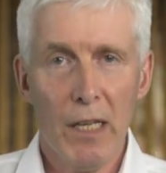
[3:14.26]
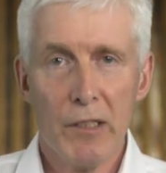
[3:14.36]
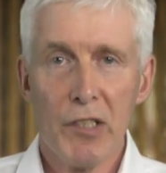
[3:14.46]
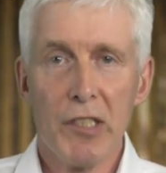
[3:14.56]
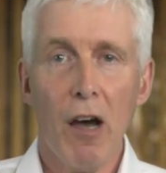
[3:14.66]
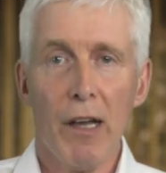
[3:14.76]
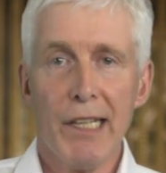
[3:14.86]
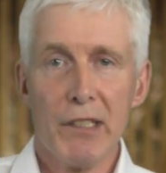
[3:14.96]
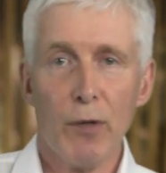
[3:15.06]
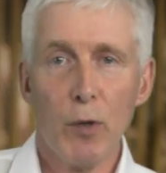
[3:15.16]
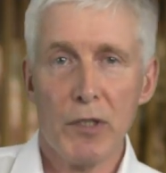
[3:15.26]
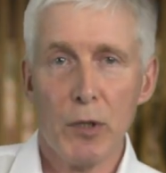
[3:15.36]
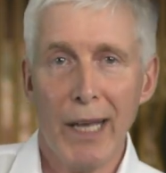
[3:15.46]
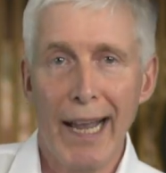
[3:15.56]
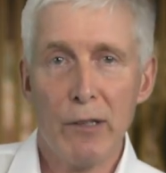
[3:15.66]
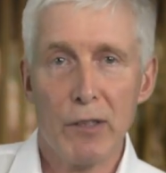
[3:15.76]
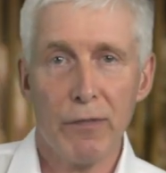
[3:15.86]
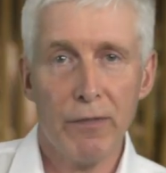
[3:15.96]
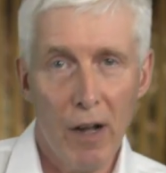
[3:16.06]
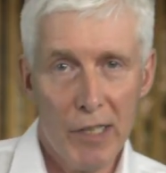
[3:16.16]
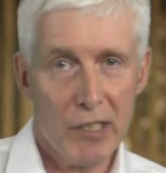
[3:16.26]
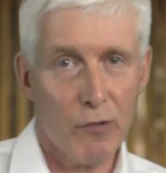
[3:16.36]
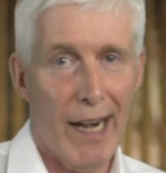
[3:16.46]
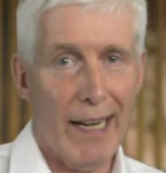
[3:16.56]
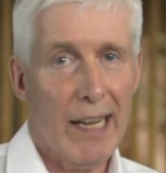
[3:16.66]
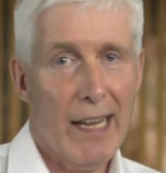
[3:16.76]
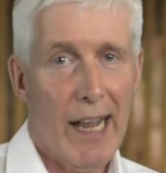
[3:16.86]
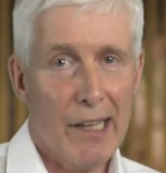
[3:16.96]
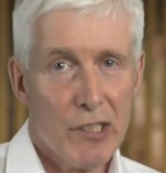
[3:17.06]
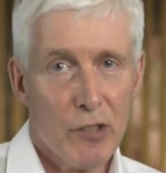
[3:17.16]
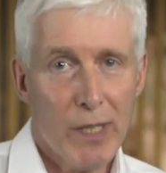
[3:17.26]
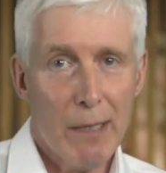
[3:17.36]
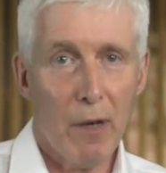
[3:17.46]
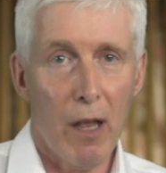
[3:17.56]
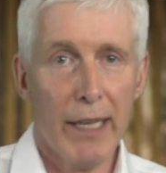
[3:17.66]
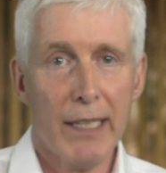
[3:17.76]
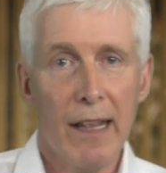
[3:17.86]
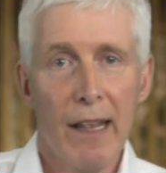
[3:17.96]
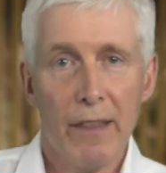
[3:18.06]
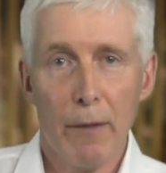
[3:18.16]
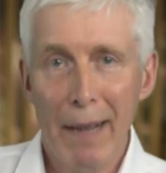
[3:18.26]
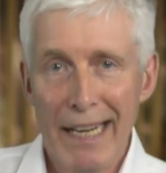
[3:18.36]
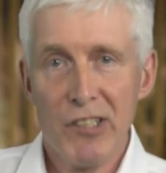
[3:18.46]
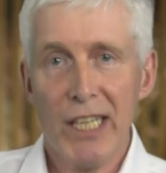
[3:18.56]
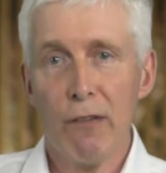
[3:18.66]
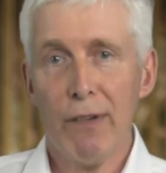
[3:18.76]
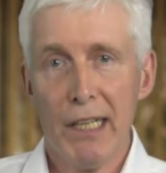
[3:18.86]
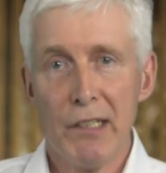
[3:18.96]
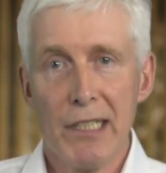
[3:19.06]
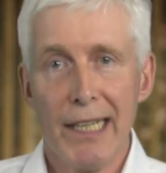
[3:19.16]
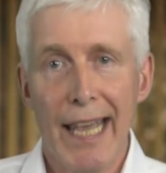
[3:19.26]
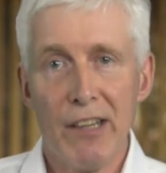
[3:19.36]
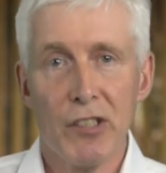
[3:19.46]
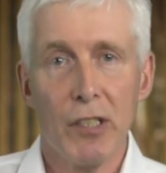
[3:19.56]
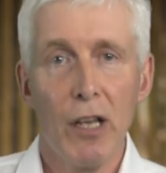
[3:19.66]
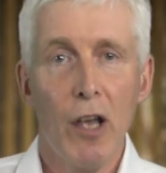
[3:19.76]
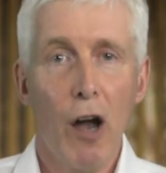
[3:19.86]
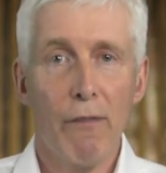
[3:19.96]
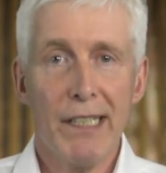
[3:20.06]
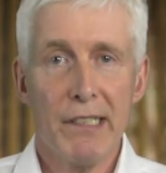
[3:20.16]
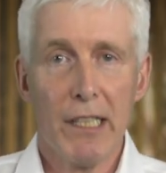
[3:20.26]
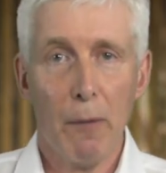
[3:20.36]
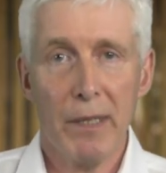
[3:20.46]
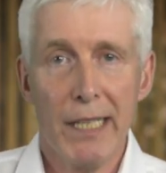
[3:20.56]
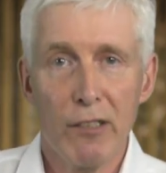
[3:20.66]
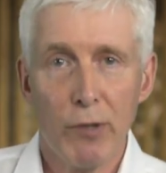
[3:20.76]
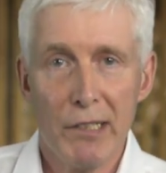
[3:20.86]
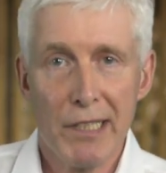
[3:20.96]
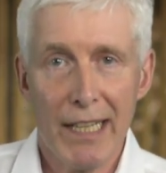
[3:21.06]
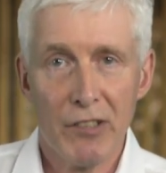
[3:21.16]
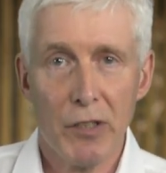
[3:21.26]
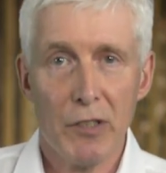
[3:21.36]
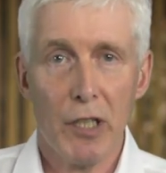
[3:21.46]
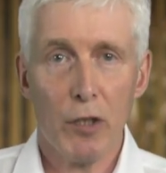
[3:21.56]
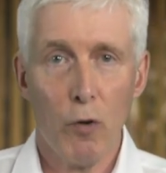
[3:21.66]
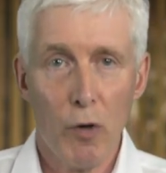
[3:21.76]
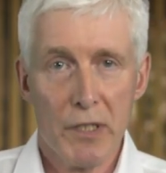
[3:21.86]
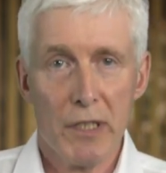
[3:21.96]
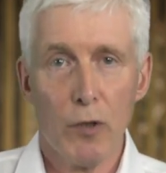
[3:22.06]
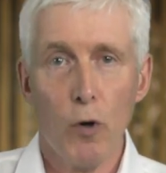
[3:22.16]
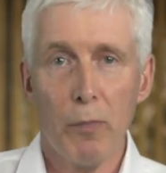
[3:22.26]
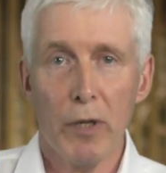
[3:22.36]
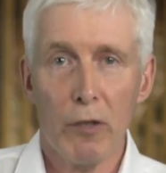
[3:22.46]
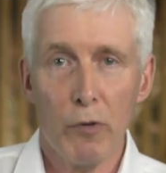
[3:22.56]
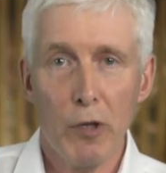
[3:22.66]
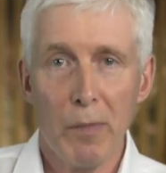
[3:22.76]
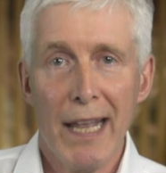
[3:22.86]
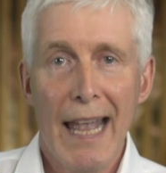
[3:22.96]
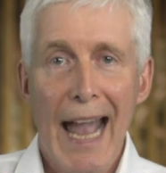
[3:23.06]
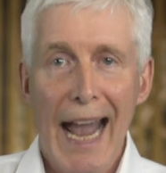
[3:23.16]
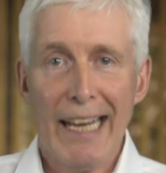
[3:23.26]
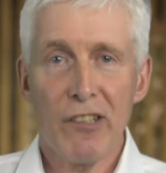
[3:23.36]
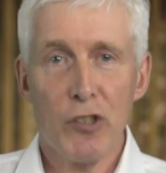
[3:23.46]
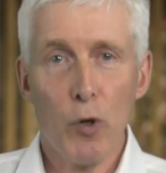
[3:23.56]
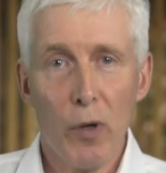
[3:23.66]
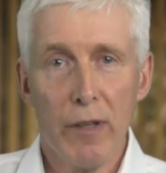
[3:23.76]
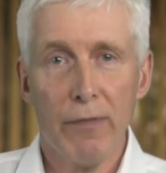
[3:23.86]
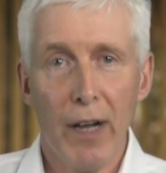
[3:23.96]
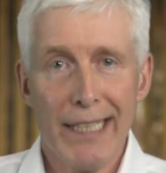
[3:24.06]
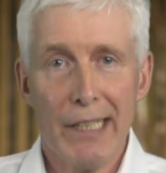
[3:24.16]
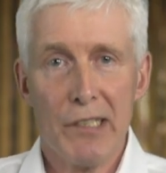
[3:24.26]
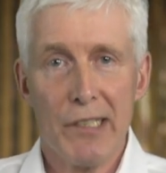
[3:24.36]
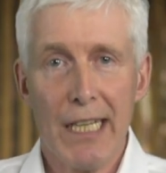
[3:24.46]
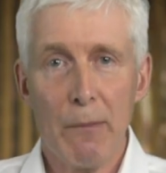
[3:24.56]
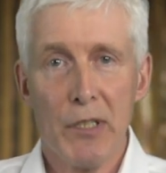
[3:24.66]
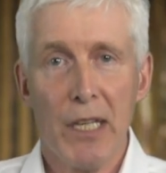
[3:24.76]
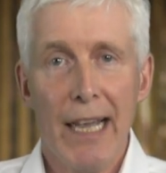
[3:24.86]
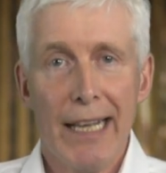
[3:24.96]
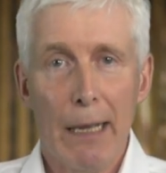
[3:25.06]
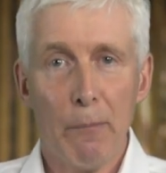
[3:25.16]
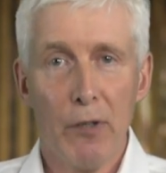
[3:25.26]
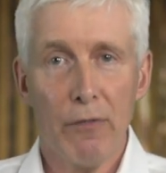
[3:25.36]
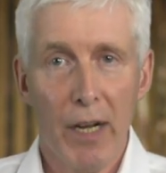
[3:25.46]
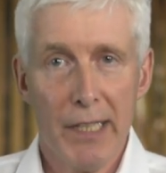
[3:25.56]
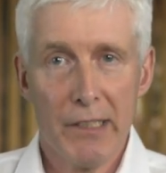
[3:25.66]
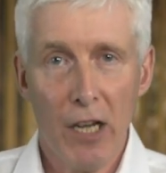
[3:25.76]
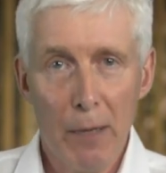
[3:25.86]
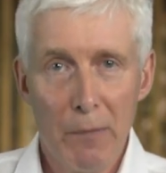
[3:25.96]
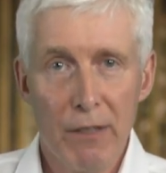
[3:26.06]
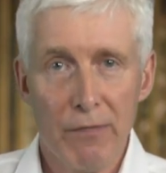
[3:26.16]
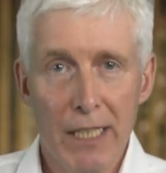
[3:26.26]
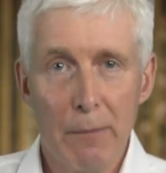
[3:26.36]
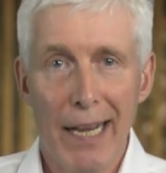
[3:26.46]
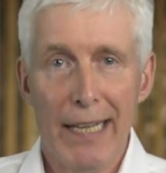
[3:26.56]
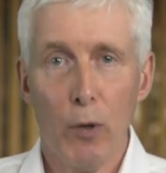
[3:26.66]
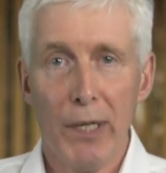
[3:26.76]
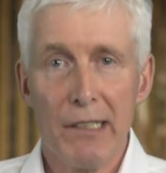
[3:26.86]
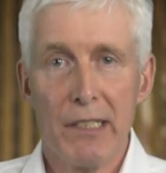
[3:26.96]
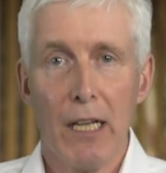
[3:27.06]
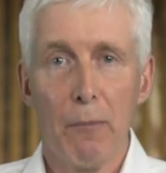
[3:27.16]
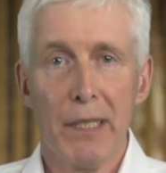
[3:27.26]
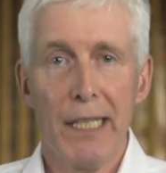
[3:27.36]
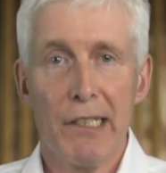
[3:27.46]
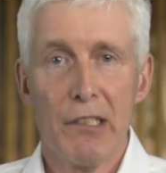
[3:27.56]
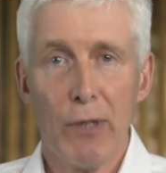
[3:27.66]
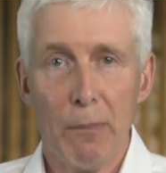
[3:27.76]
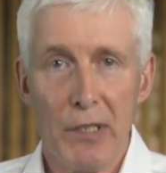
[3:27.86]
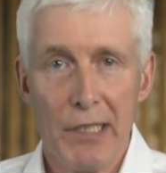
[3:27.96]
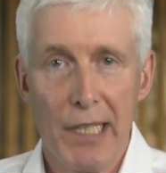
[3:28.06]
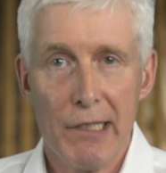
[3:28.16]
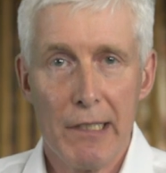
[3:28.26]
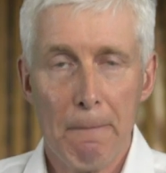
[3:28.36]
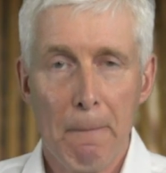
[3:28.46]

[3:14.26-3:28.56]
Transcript: To start, let's focus on how to fast-track and streamline the matching and reconciliation of intercompany transactions across the corporate group and ensure the finance teams can provide timely feedback on intercompany discrepancies.